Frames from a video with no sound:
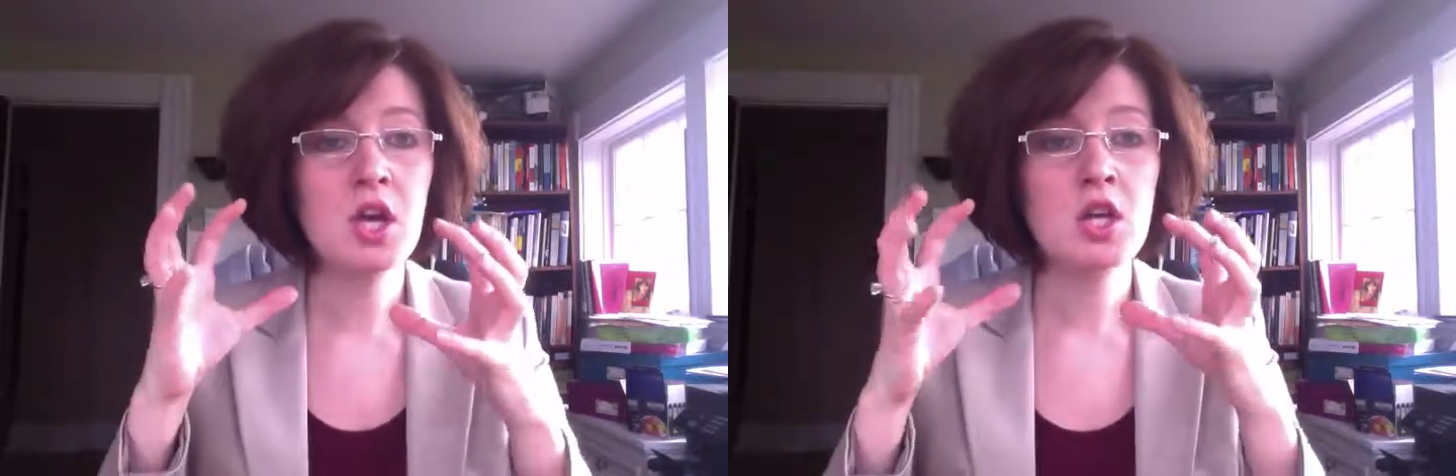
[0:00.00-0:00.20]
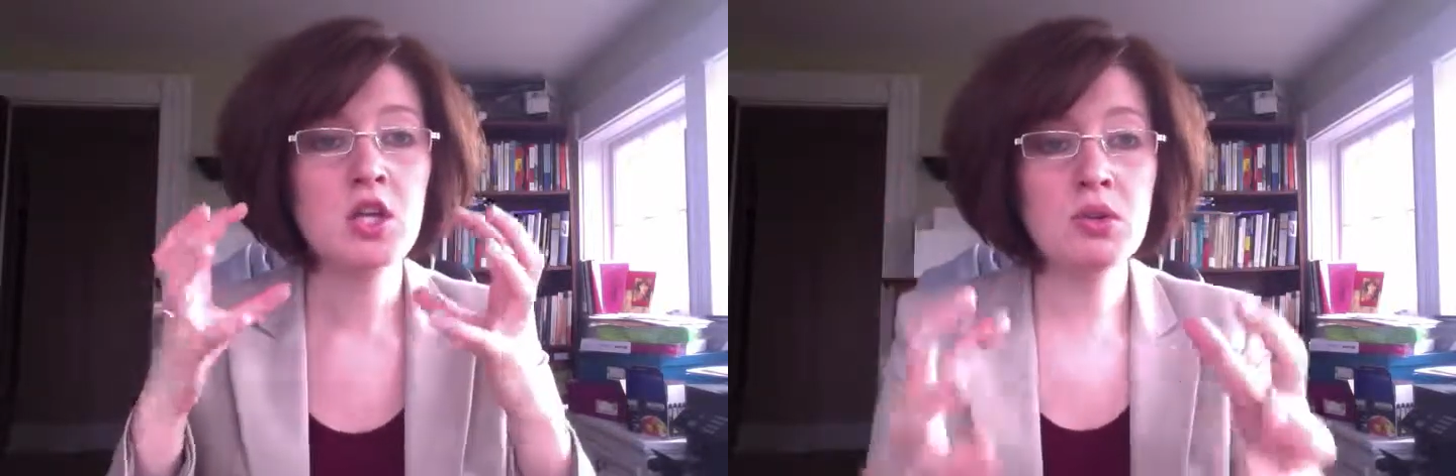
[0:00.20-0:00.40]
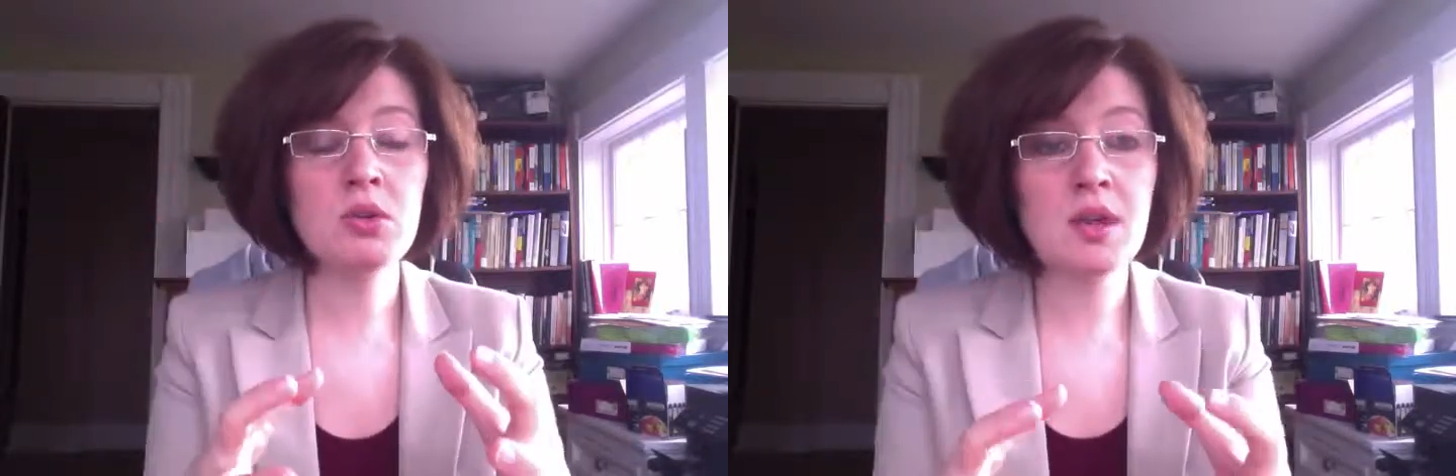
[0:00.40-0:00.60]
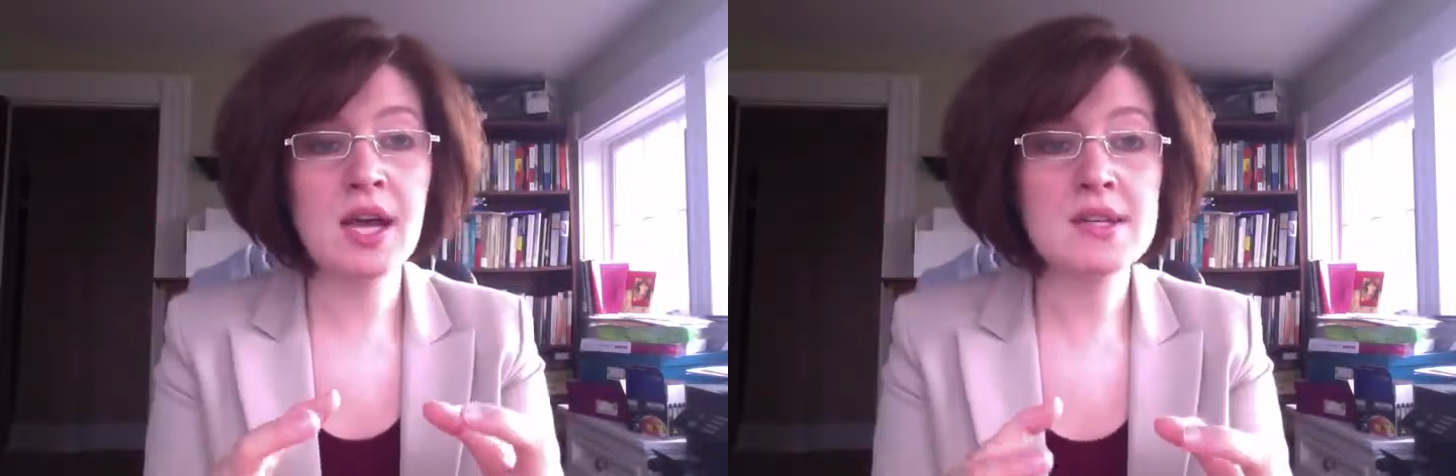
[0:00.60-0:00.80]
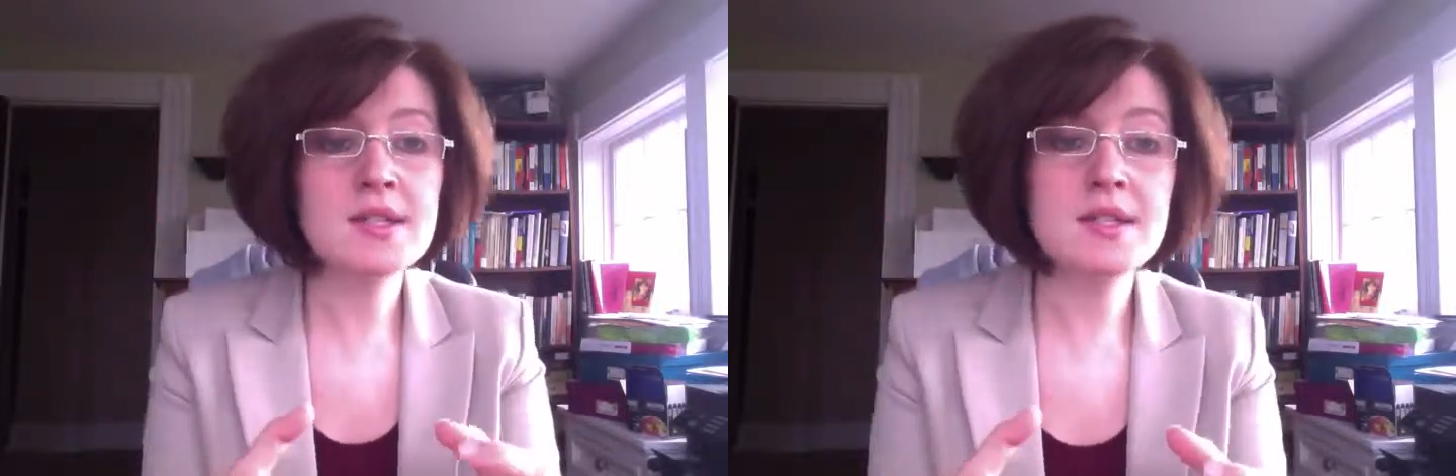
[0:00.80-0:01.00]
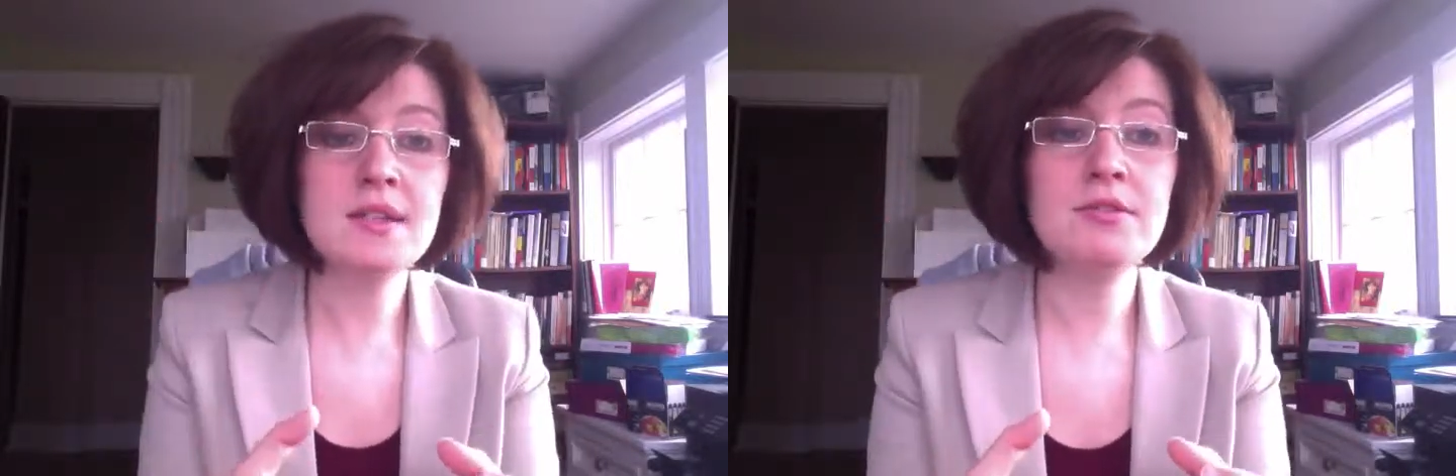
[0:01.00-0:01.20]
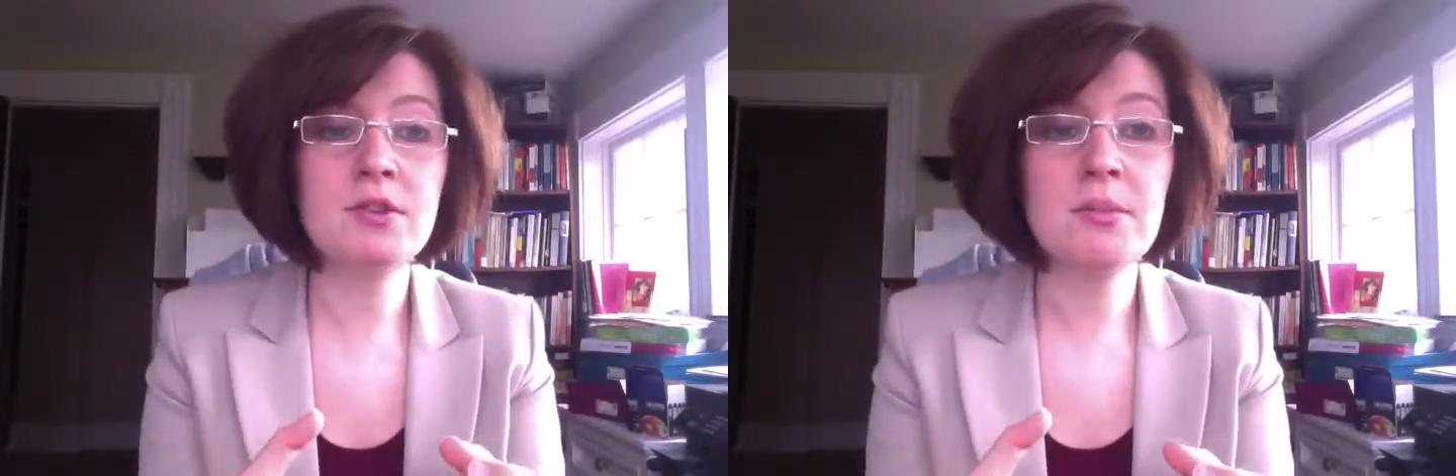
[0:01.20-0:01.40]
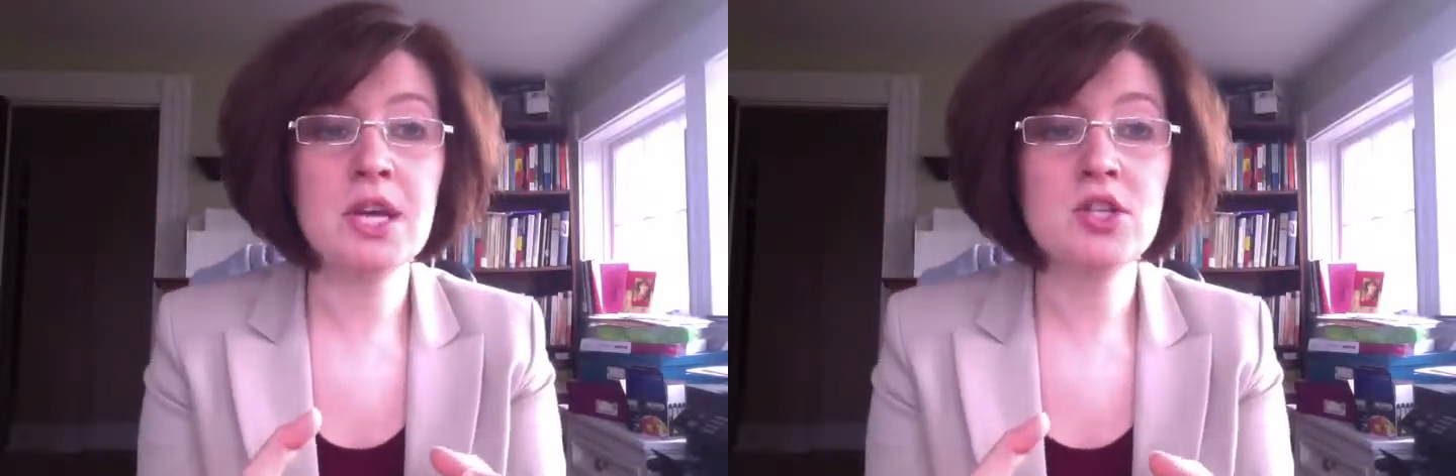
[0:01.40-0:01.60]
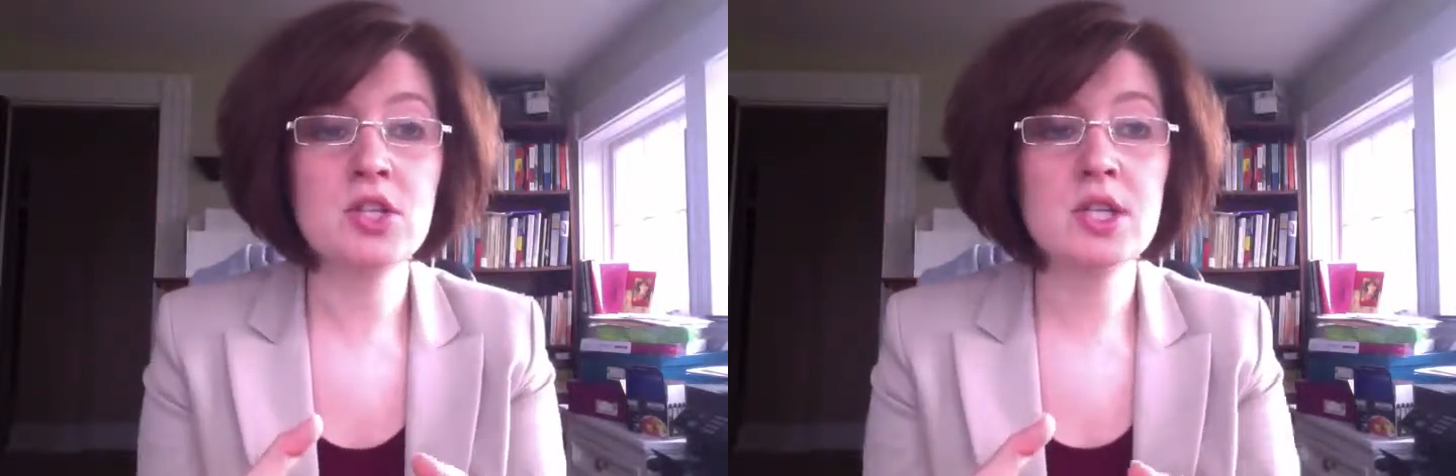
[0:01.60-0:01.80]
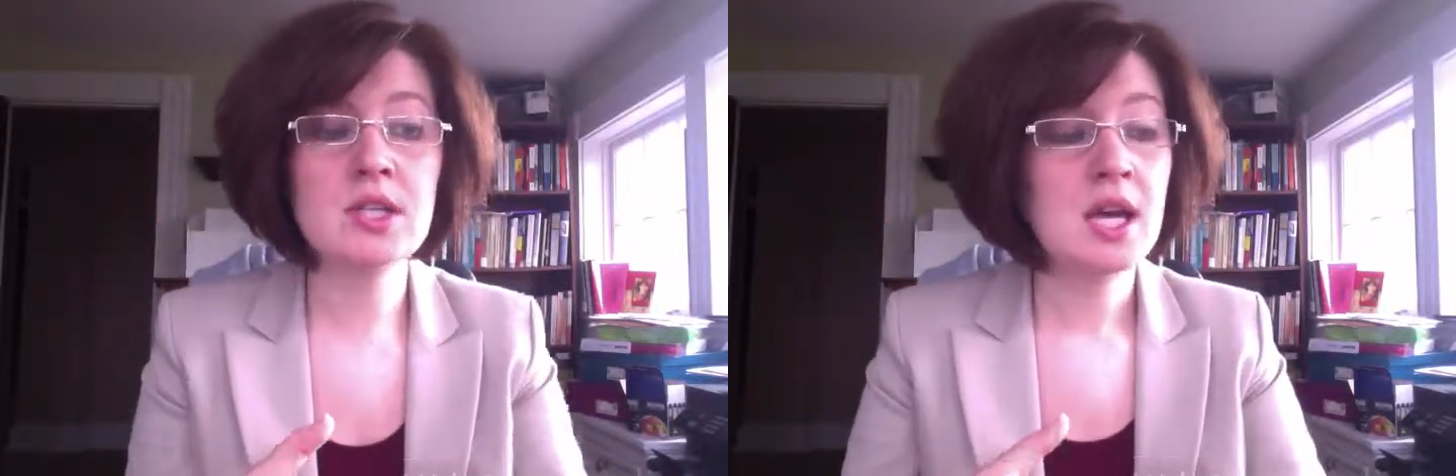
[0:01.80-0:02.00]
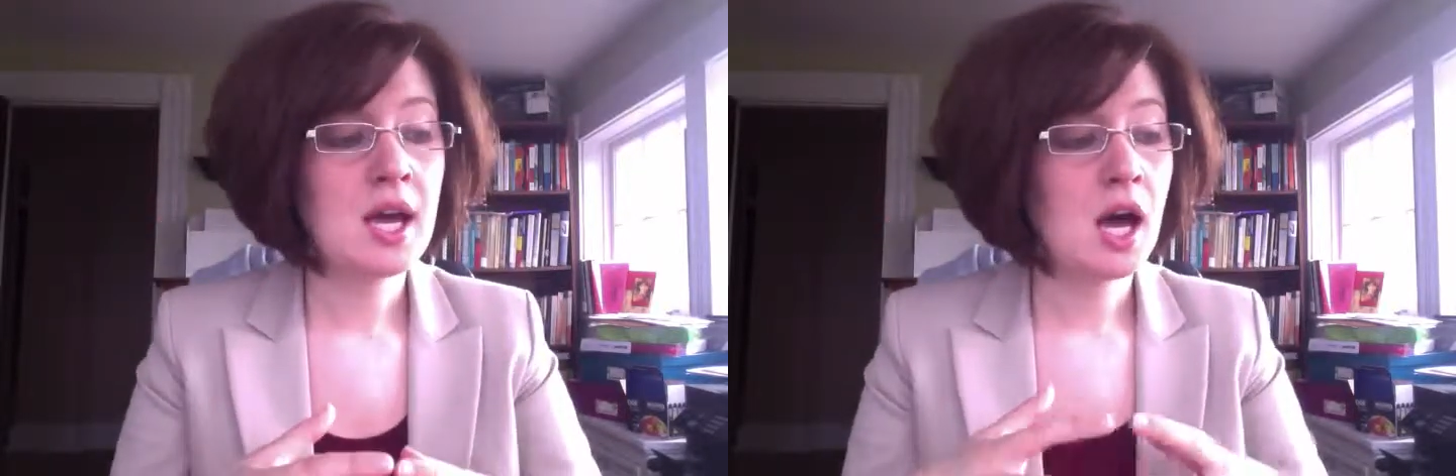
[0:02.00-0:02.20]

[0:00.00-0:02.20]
utilize this information,